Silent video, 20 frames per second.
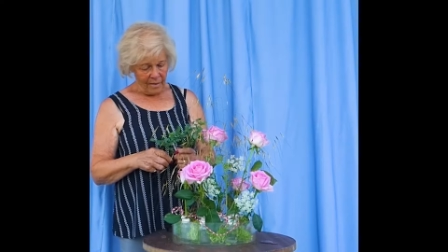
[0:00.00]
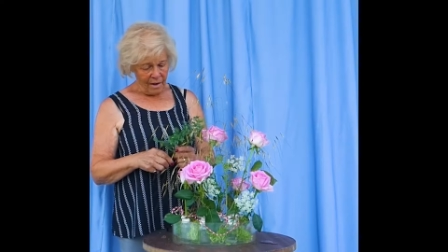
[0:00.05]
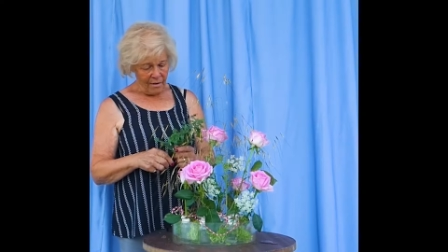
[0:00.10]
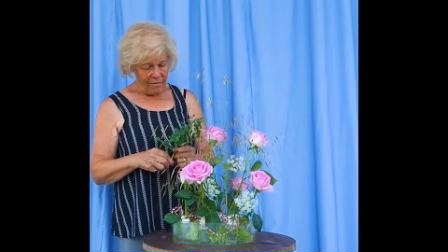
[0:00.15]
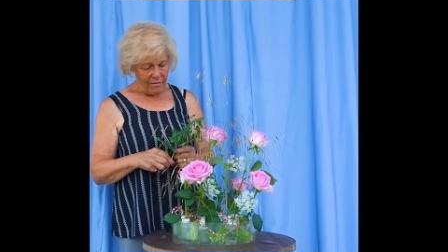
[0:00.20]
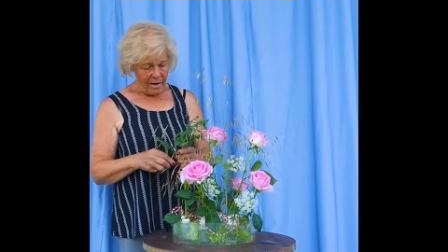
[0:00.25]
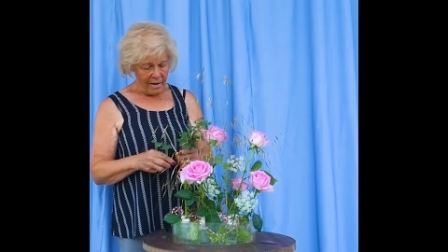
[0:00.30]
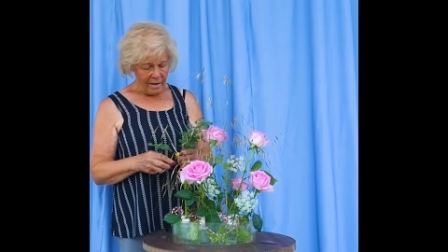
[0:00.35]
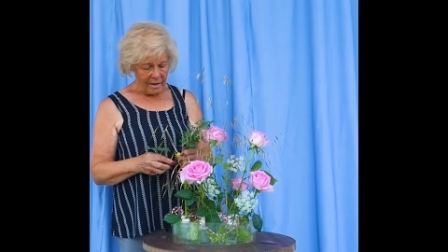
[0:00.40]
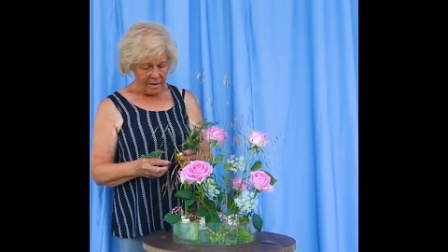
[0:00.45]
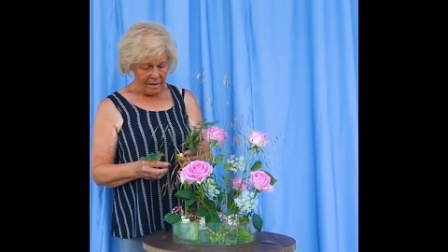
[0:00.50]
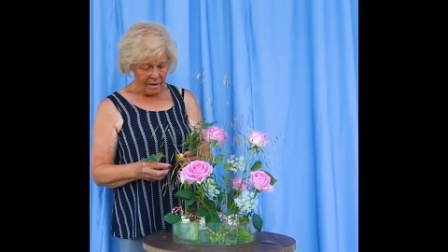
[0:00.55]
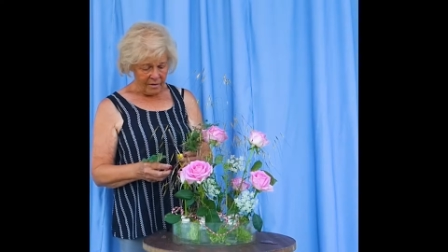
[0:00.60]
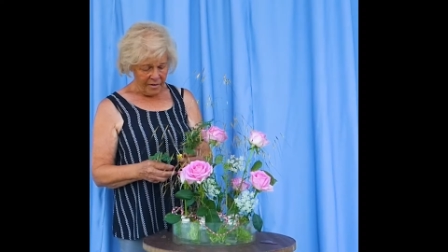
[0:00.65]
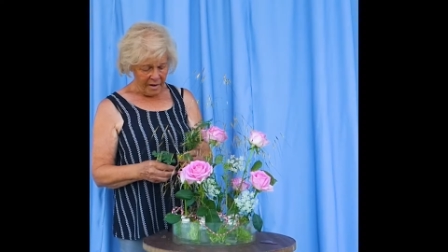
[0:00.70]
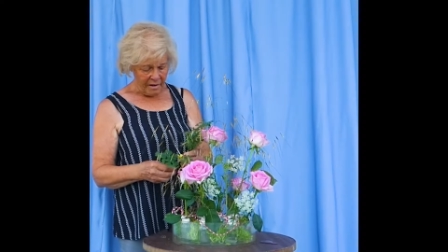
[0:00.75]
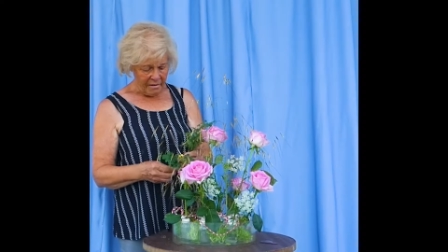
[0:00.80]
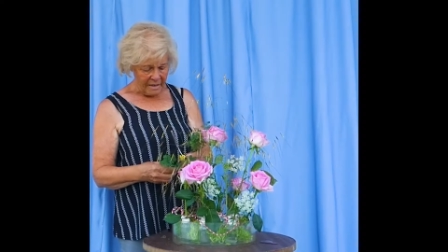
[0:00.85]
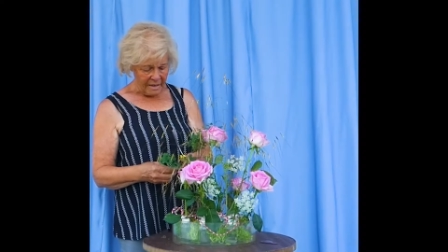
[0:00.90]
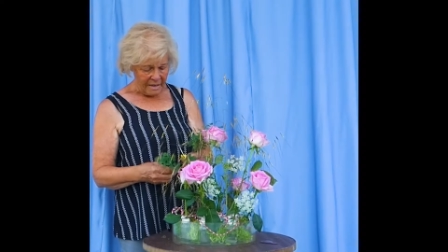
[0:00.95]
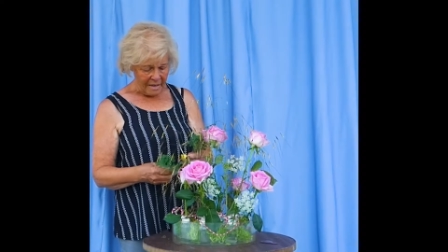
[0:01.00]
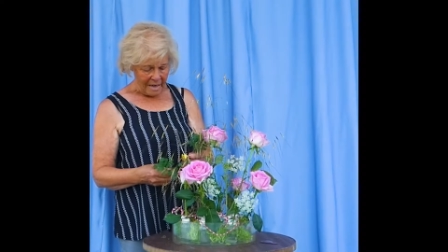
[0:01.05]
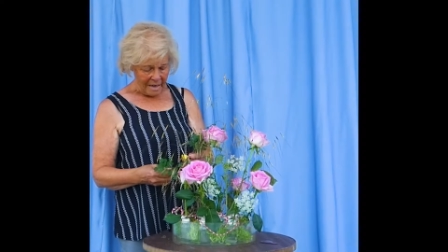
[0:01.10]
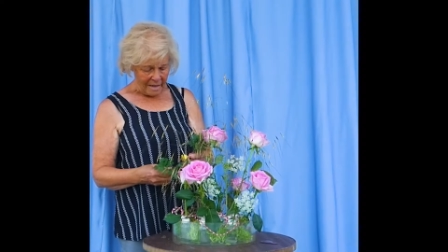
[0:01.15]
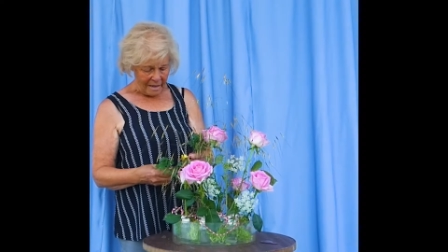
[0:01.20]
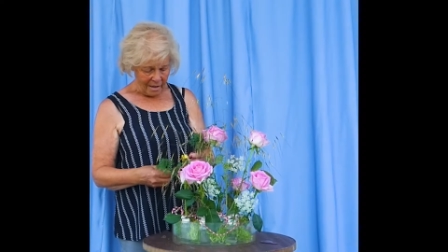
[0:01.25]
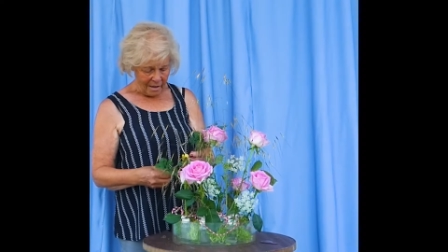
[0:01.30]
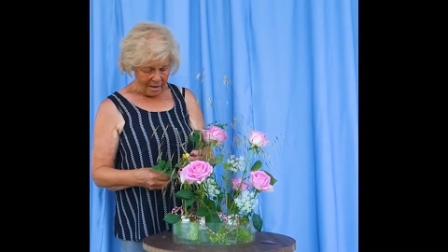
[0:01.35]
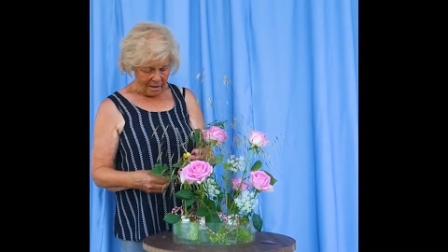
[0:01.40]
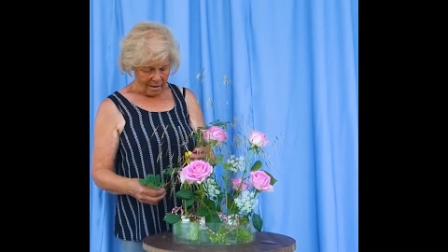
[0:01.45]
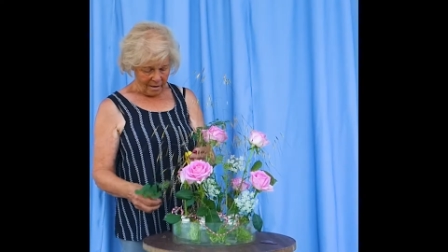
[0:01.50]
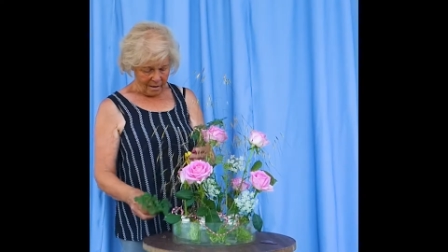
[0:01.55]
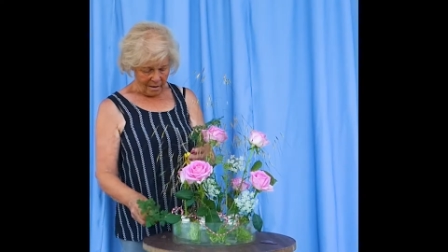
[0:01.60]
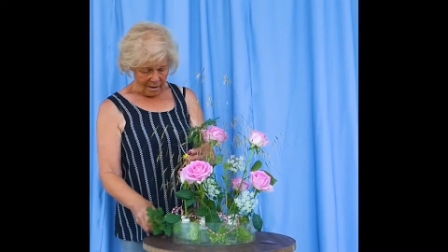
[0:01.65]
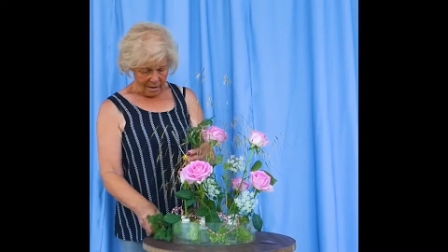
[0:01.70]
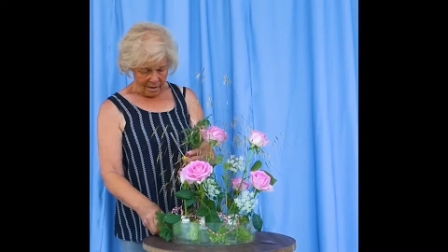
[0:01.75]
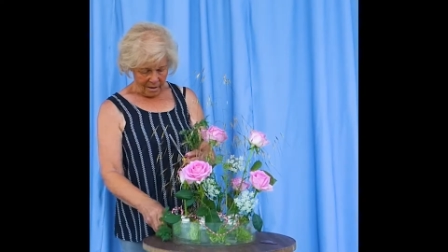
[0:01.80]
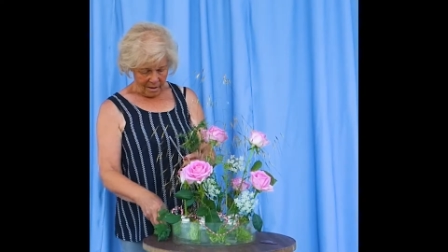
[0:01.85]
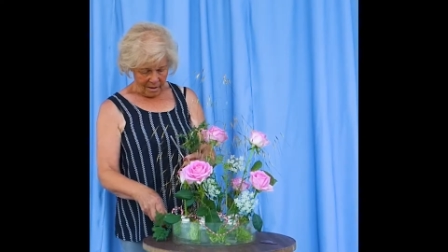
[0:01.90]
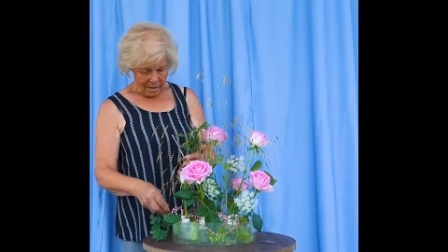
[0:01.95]
It's a very
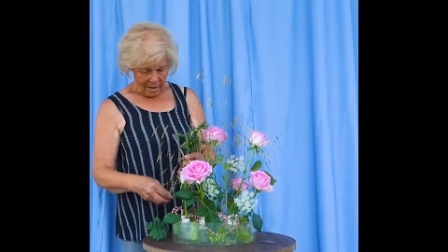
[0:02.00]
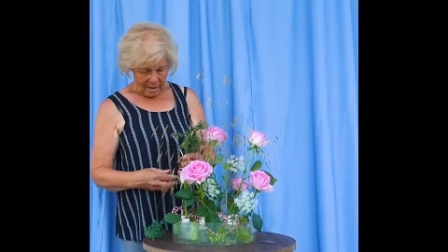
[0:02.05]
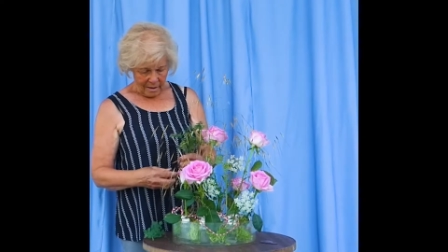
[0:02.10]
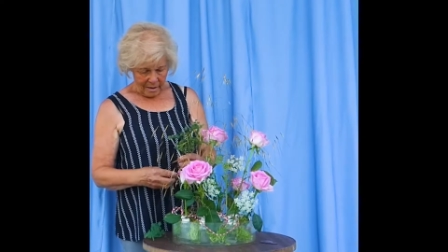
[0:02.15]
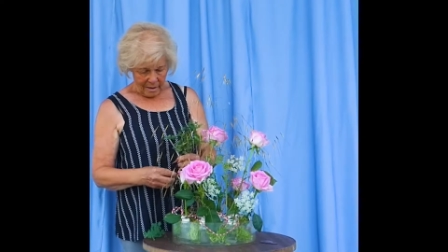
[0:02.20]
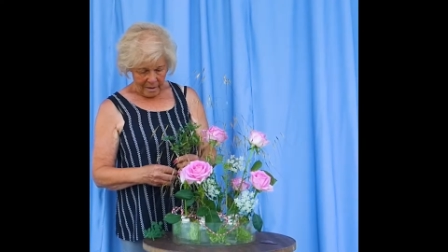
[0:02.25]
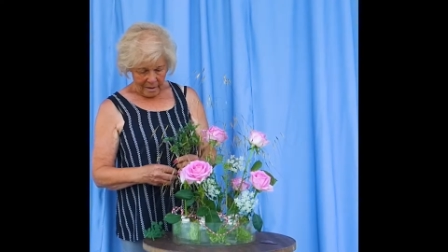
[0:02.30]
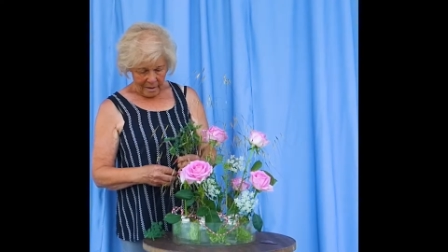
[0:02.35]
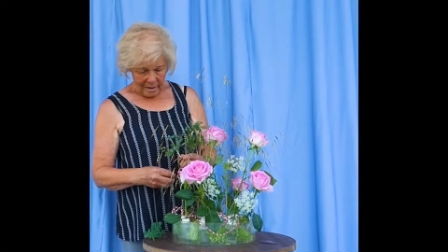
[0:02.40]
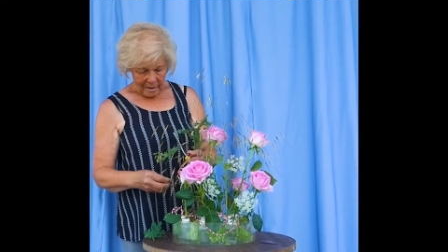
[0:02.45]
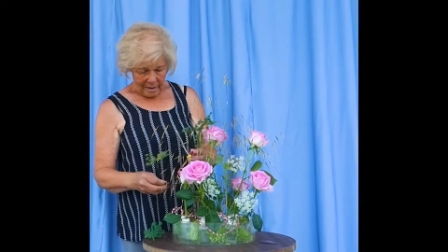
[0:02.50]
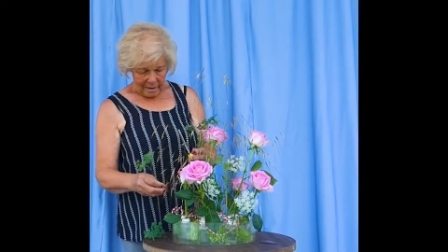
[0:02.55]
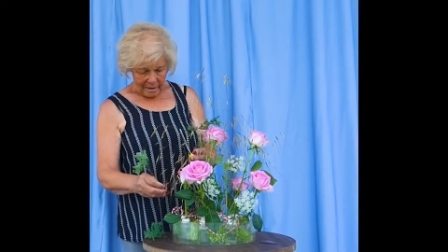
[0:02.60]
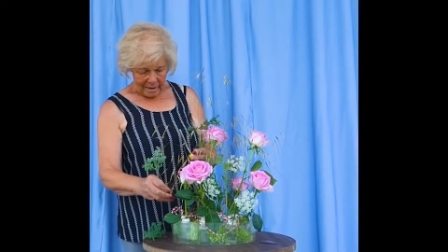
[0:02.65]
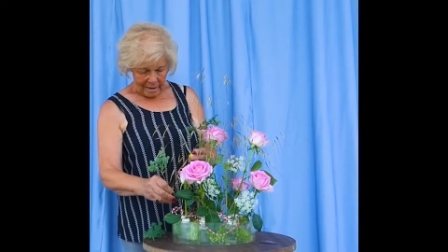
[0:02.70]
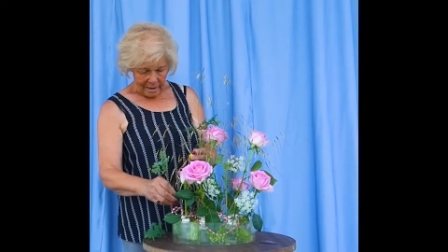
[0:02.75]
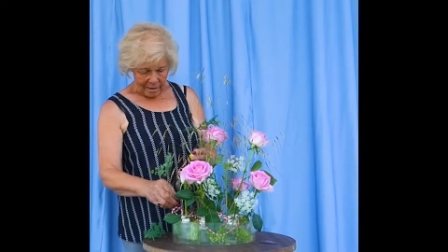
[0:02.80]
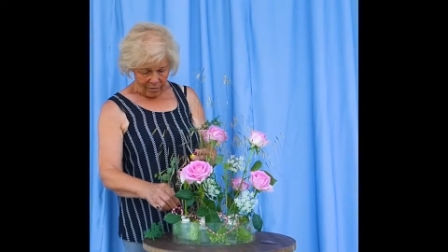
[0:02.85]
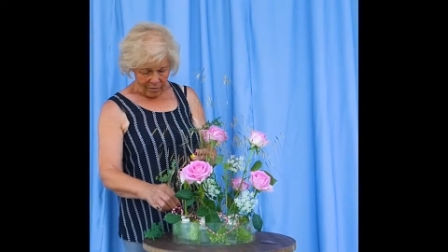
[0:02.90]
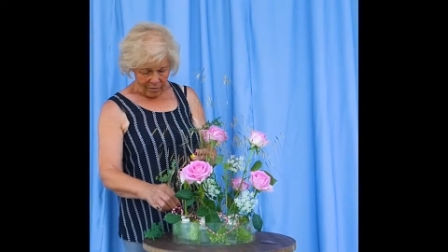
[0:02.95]
delicate little